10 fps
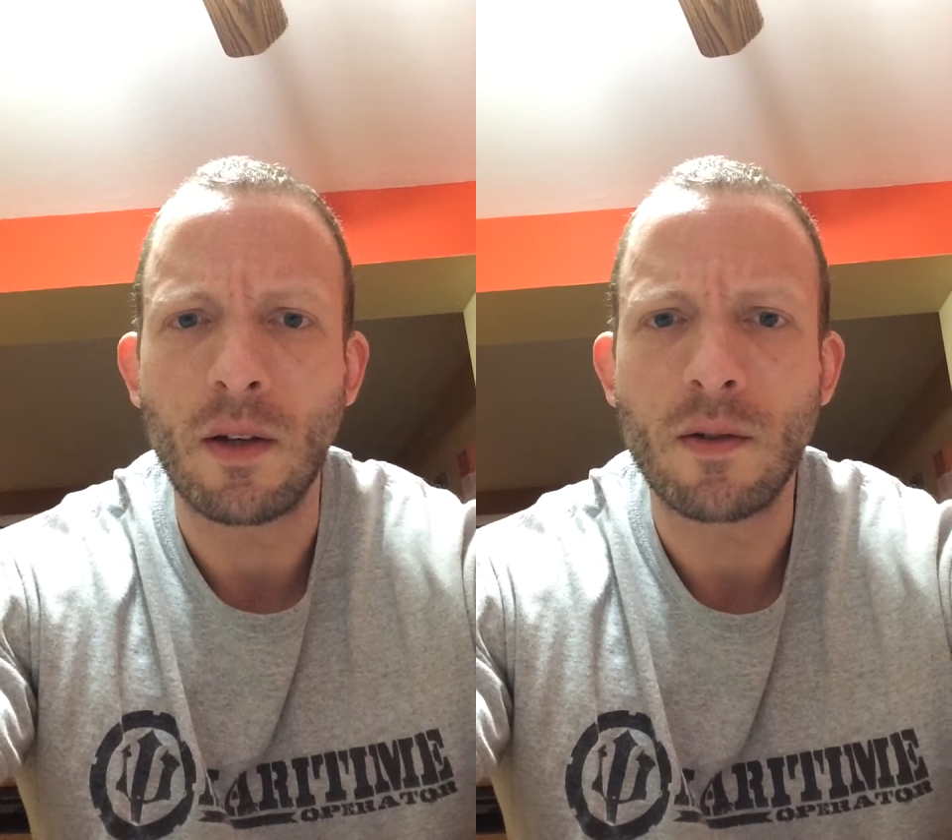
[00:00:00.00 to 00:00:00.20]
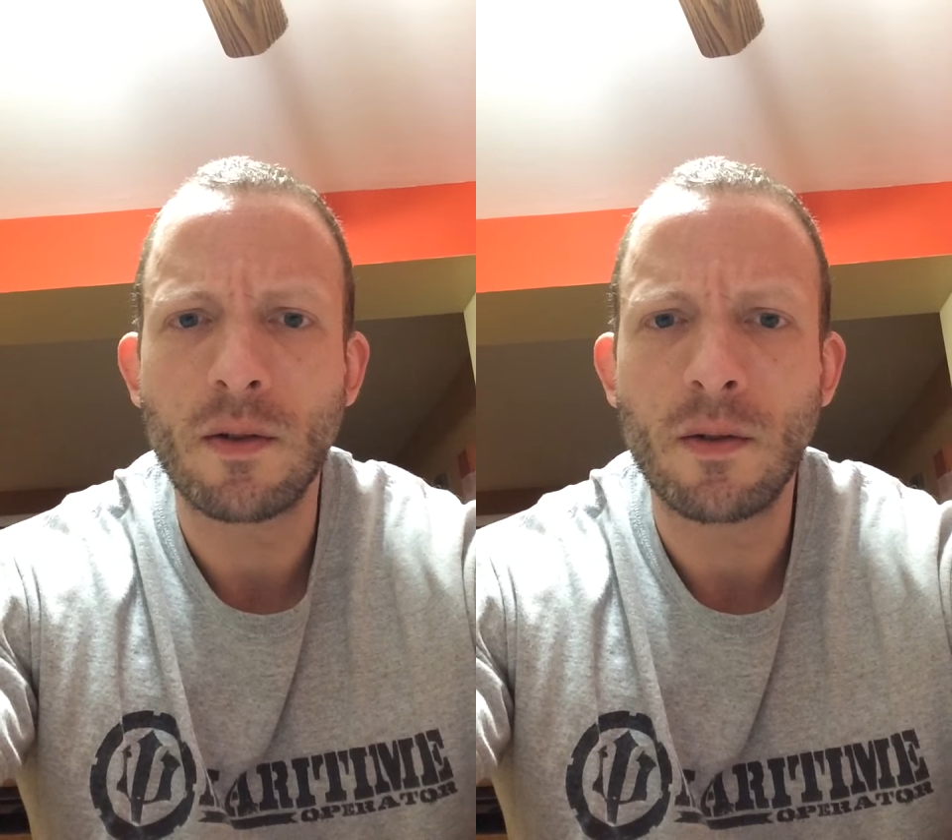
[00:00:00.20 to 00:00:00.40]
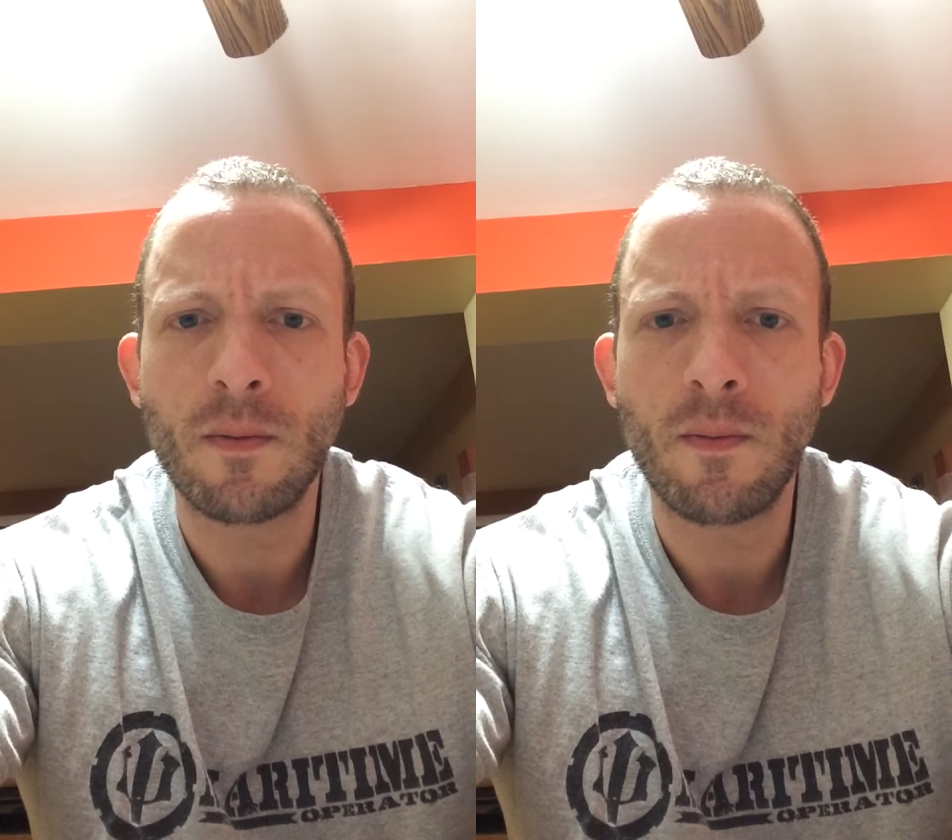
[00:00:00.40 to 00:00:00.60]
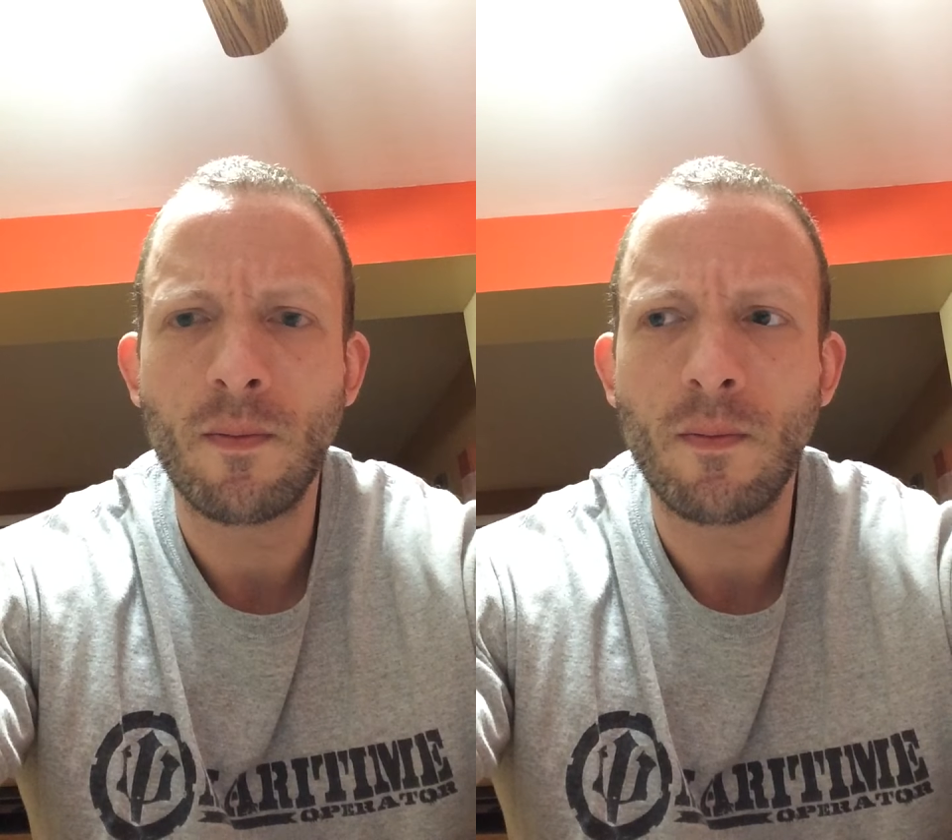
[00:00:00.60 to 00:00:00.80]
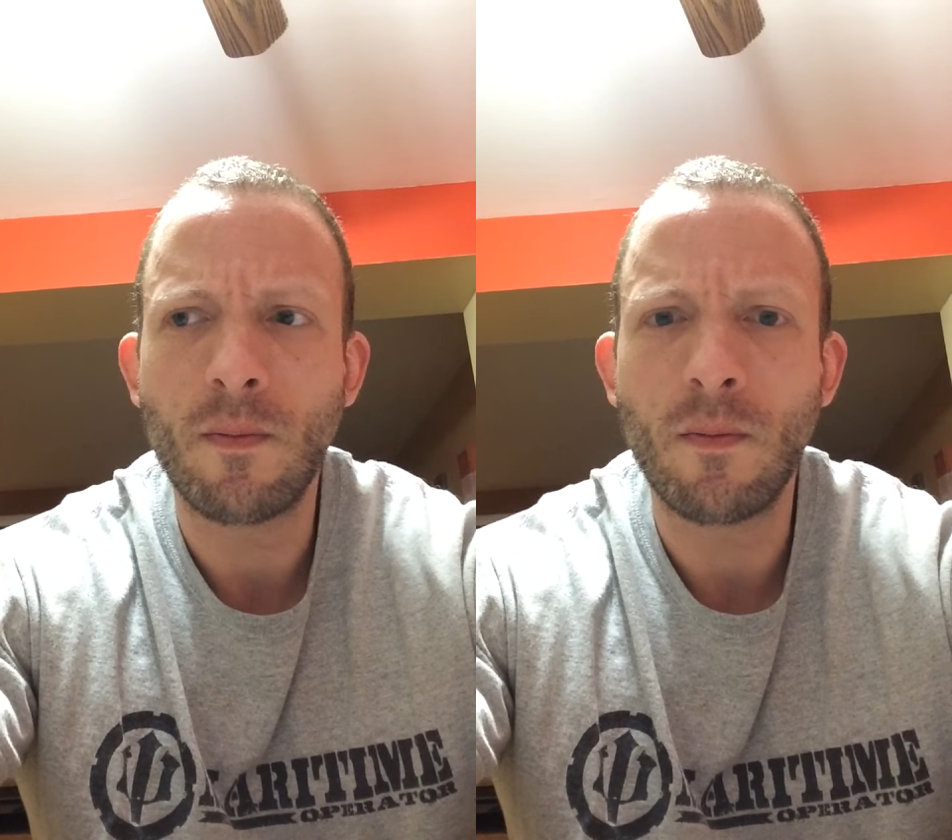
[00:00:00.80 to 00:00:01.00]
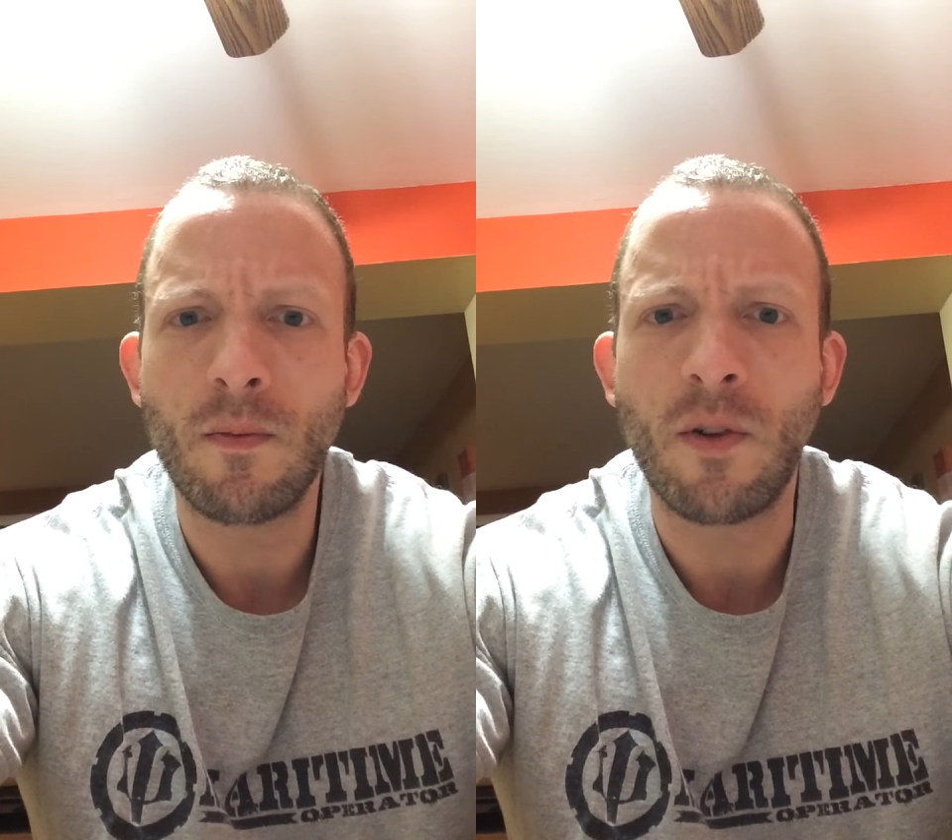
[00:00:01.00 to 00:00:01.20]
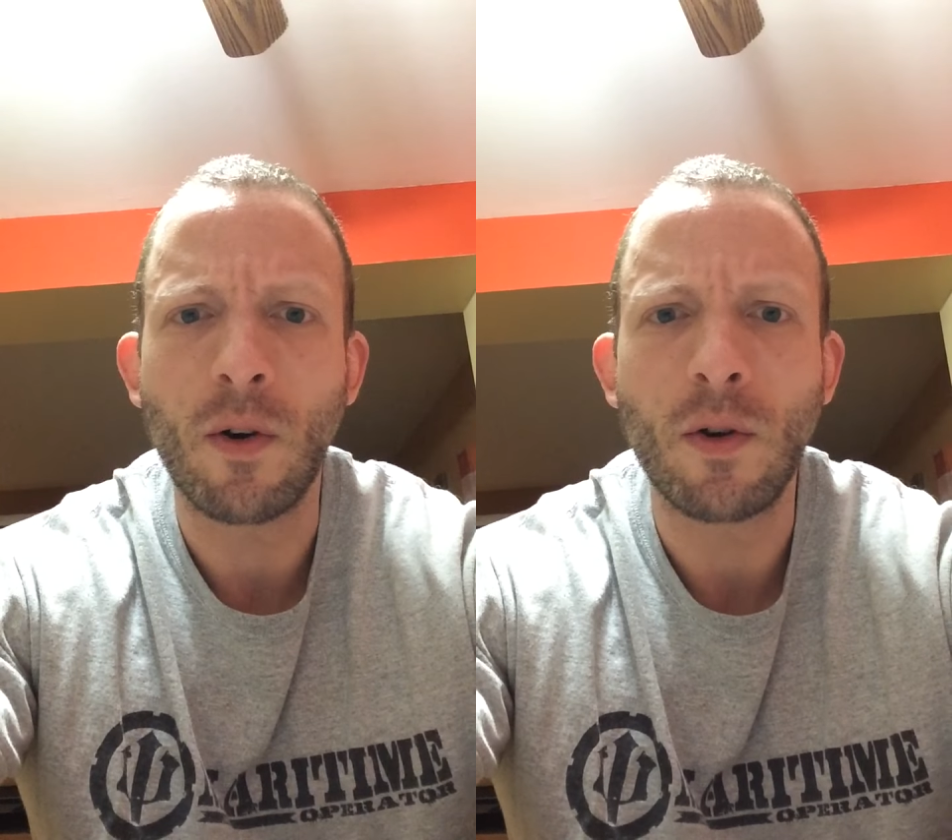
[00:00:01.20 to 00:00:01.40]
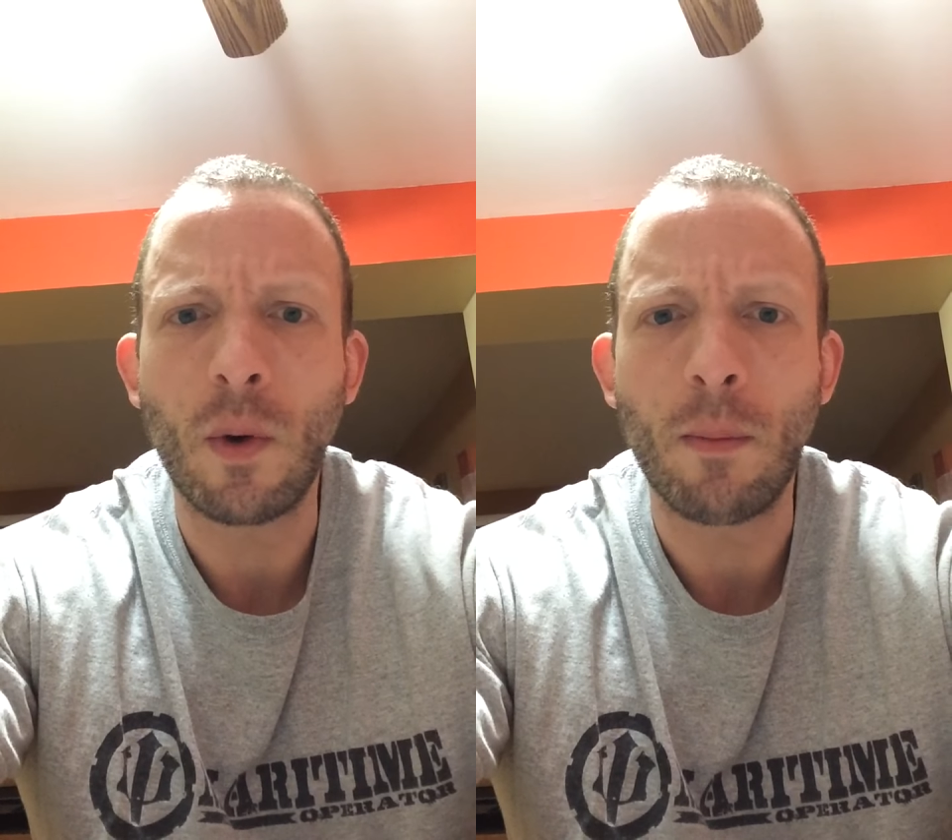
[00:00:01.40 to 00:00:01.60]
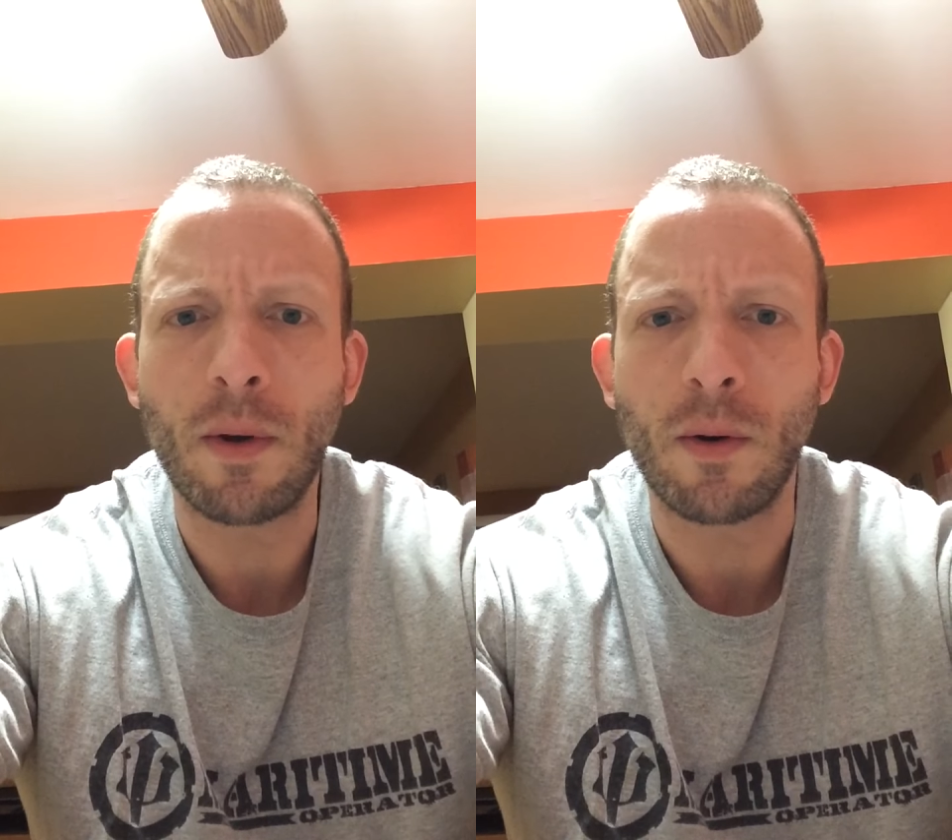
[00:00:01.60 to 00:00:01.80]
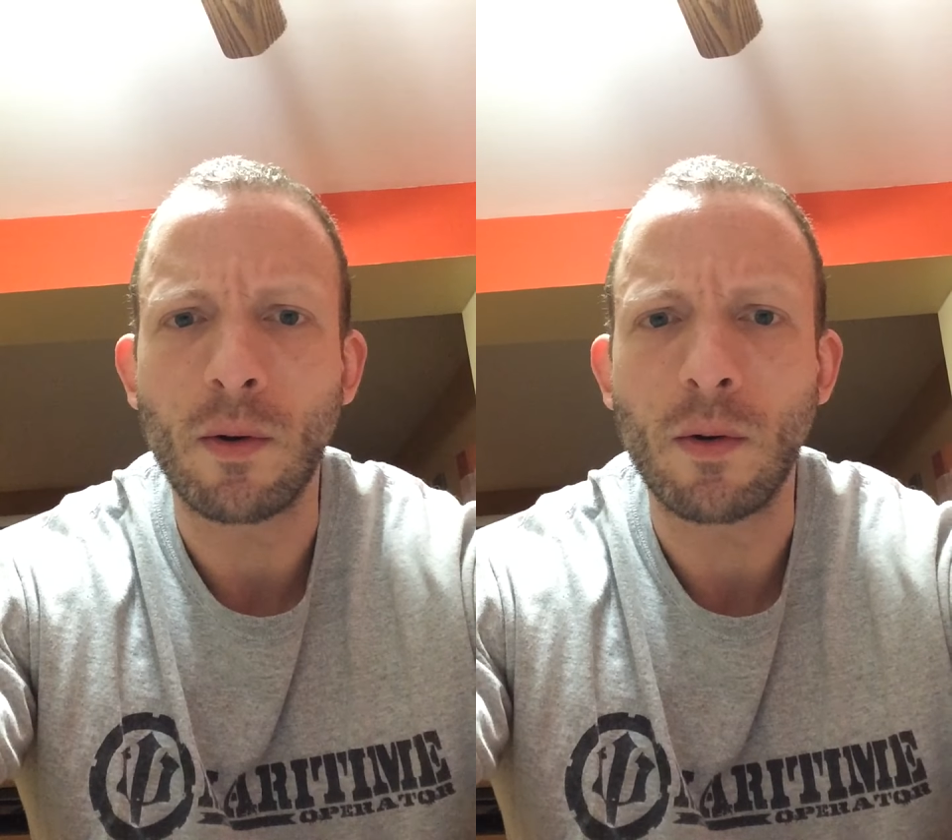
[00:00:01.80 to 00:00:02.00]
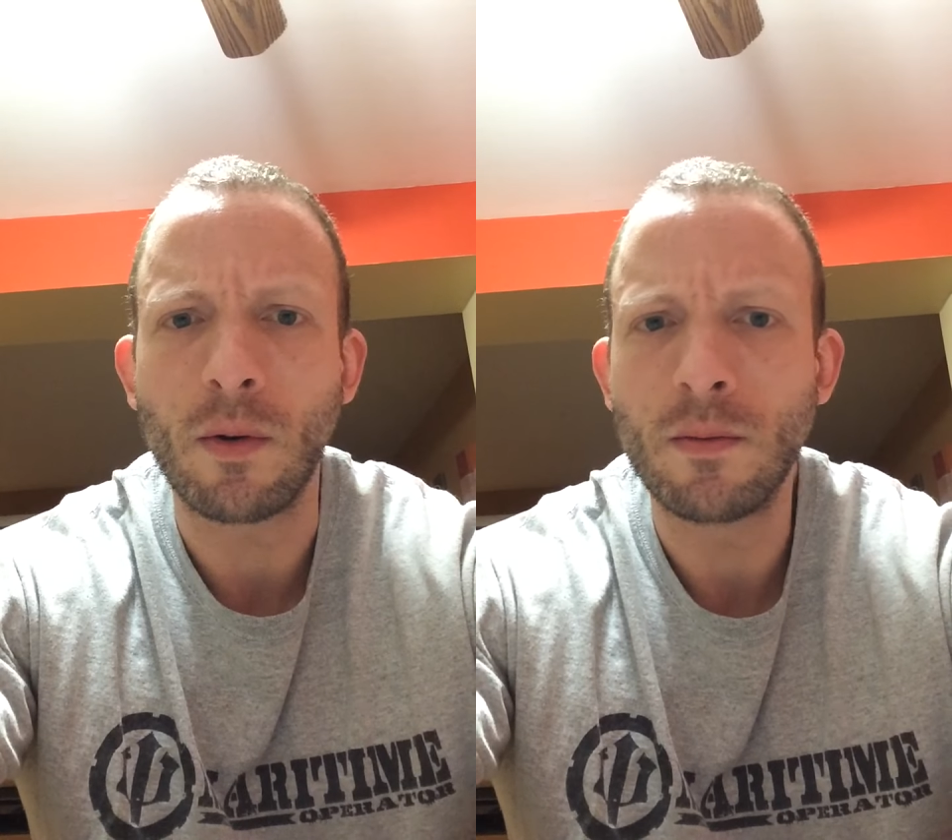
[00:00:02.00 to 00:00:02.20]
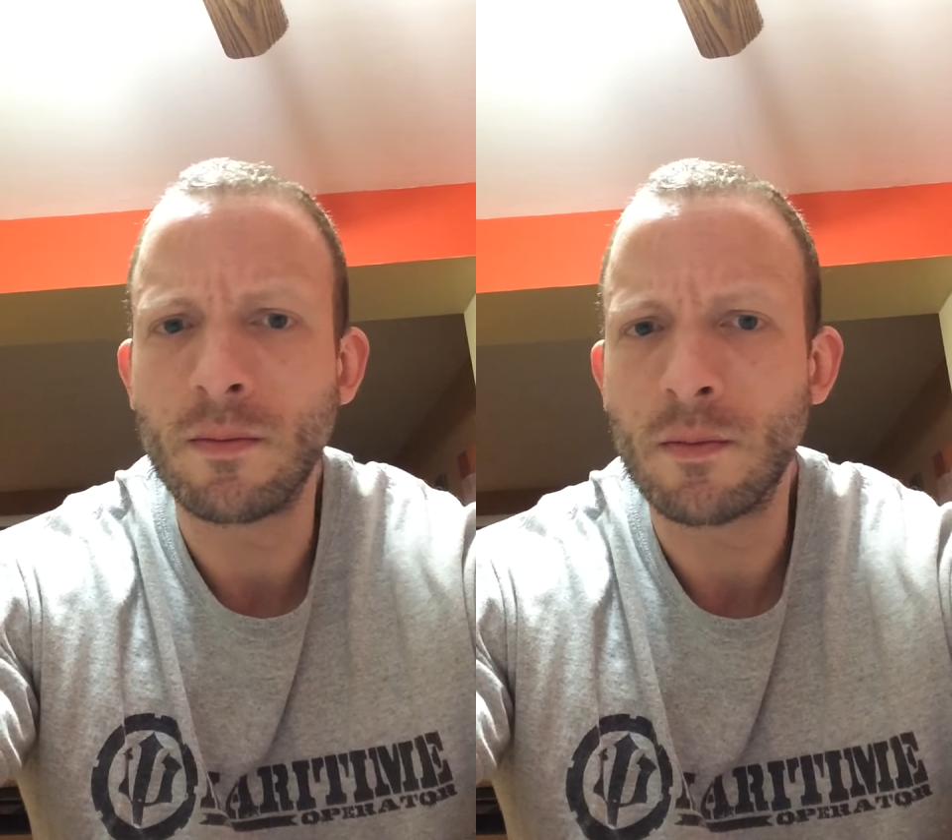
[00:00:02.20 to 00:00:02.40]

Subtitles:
It's far too empirical